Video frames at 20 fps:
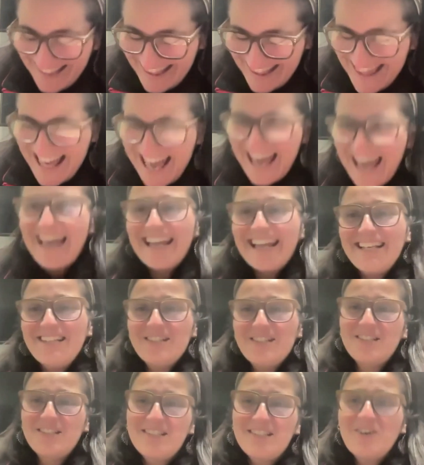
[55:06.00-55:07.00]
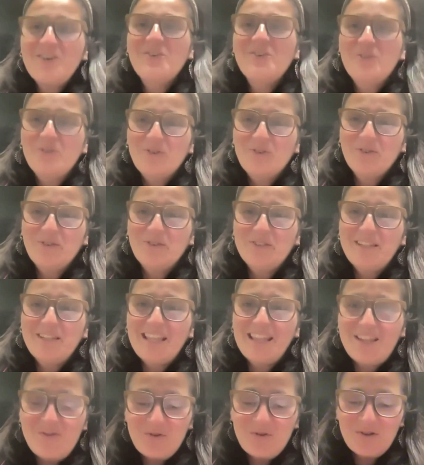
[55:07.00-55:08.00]
that is so cool
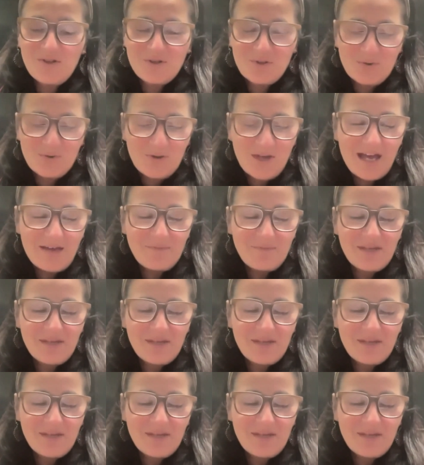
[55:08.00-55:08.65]
that you can do that,